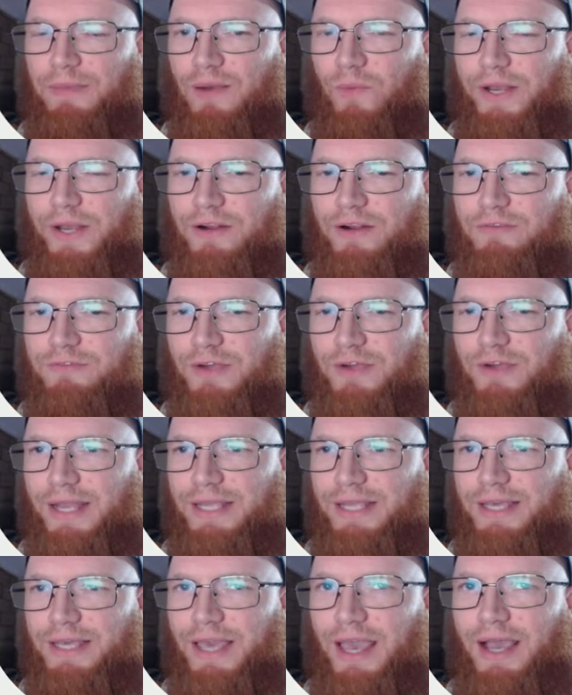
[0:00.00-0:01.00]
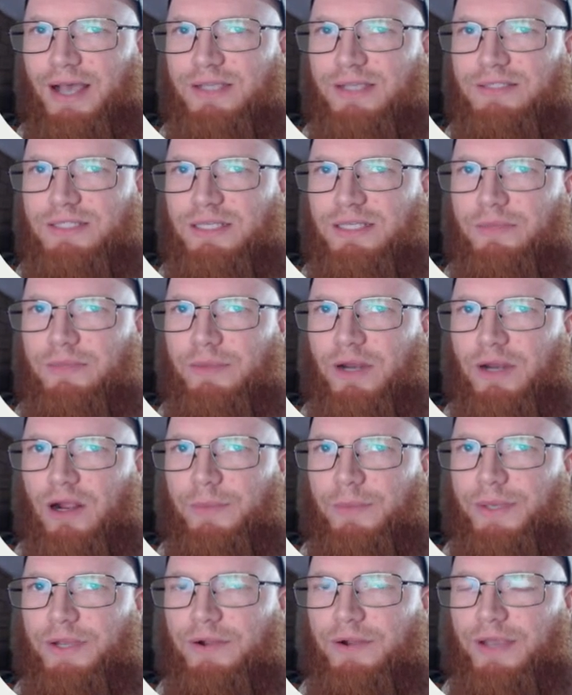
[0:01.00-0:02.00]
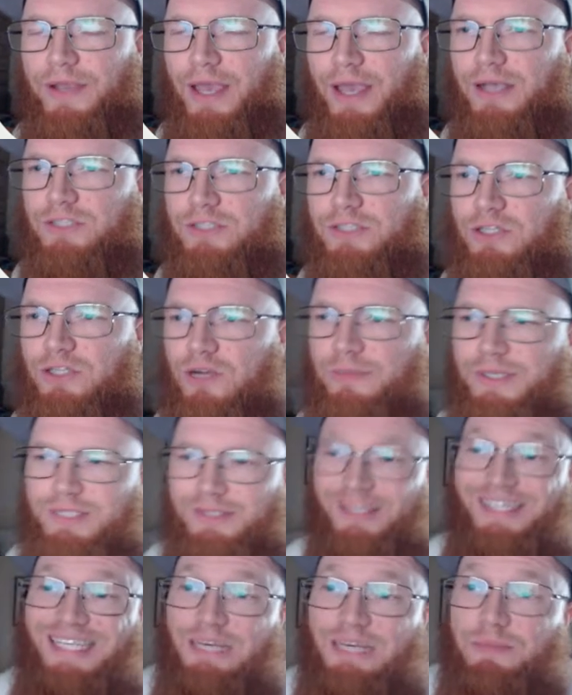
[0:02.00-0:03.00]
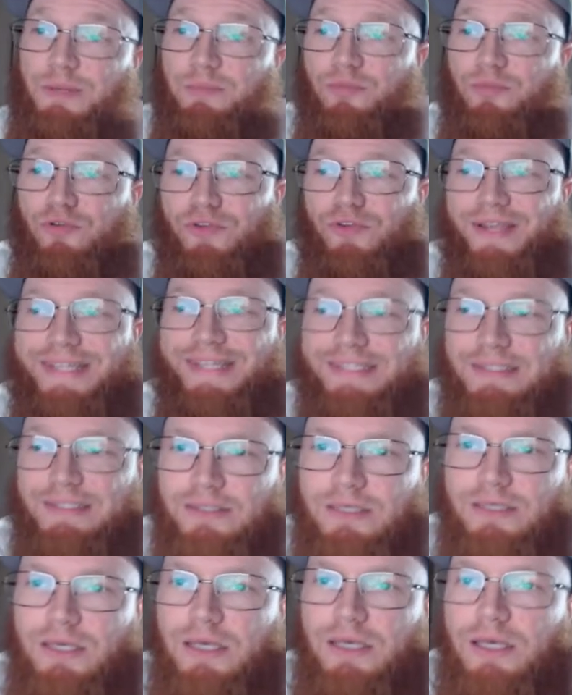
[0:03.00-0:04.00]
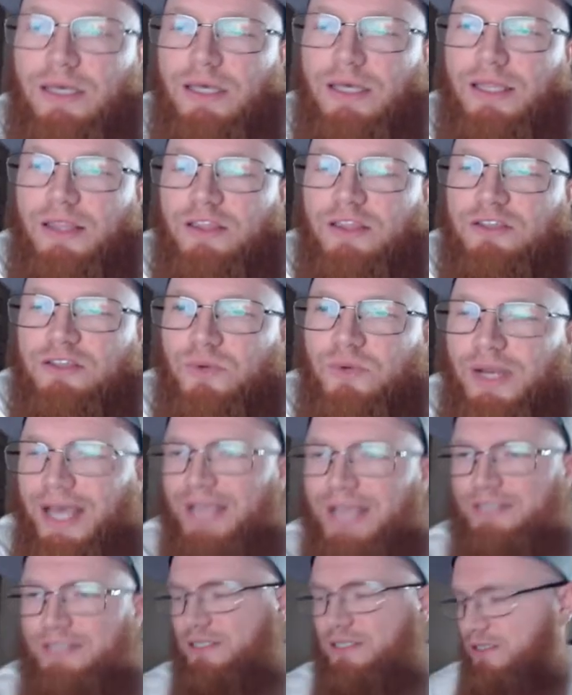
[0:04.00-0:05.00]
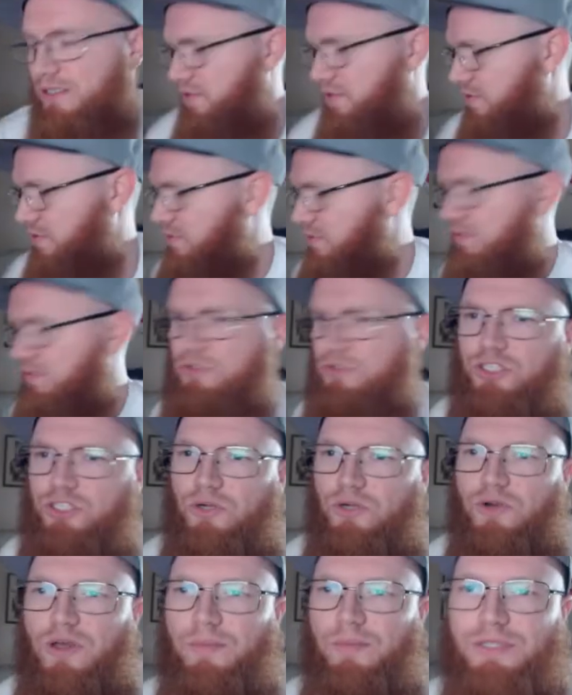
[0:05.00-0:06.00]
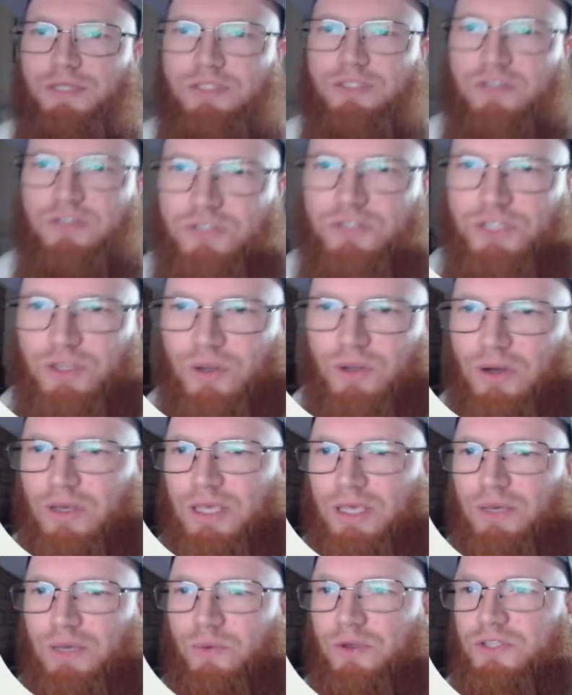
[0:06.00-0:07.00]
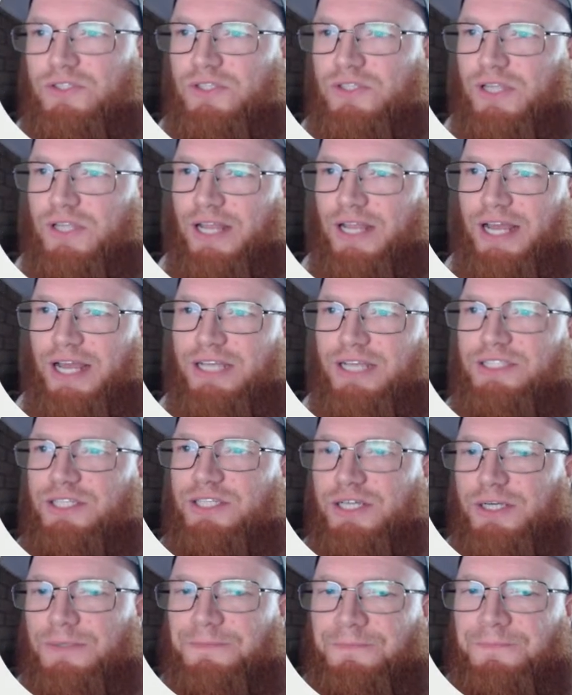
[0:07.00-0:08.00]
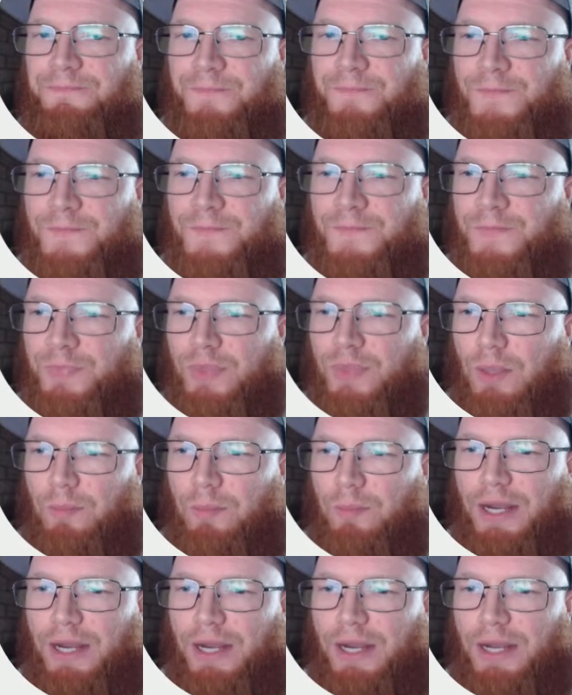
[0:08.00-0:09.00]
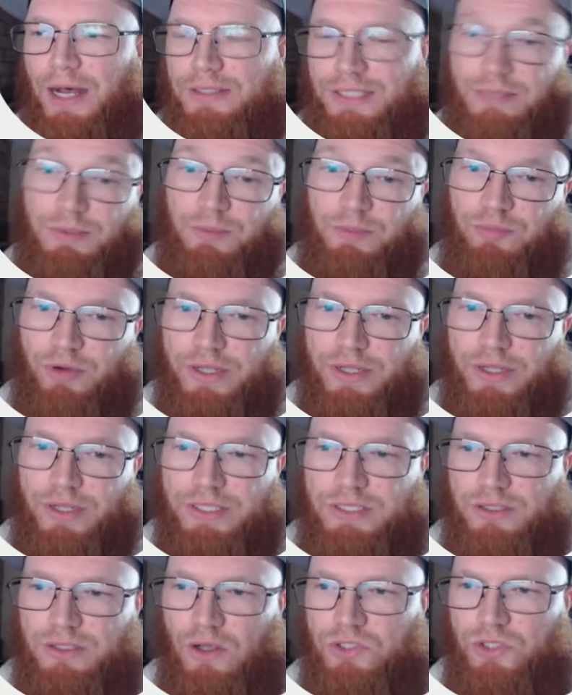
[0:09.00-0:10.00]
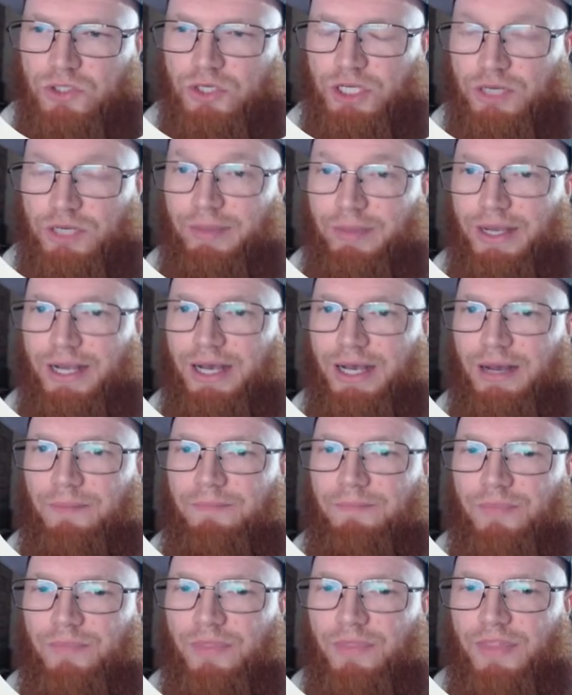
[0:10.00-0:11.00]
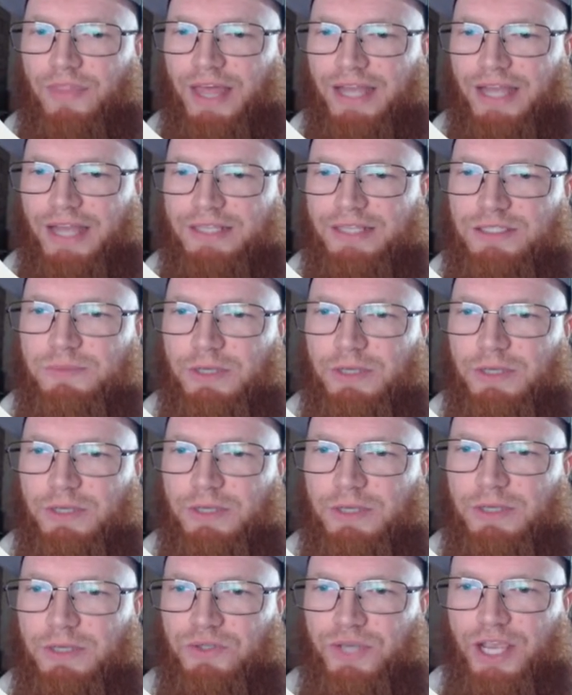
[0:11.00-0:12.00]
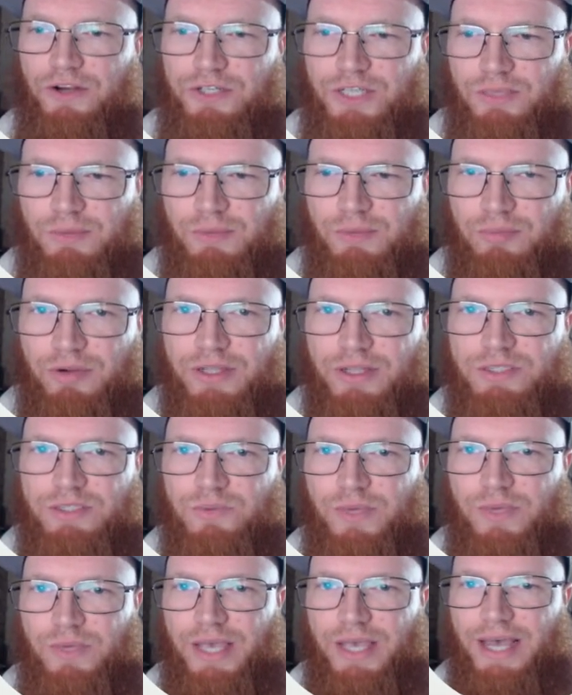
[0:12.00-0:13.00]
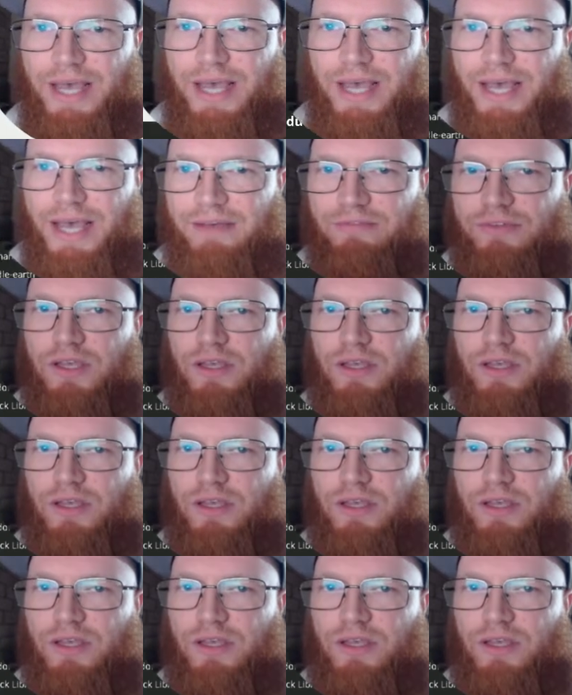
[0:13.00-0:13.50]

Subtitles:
winner for any Chaos Demon army or Chaos army is the Demon Prince. This one hasn't shown up in searching the keyword Slaanesh here. But Demon Prince, also good to pick up. That special character Demon Prince we have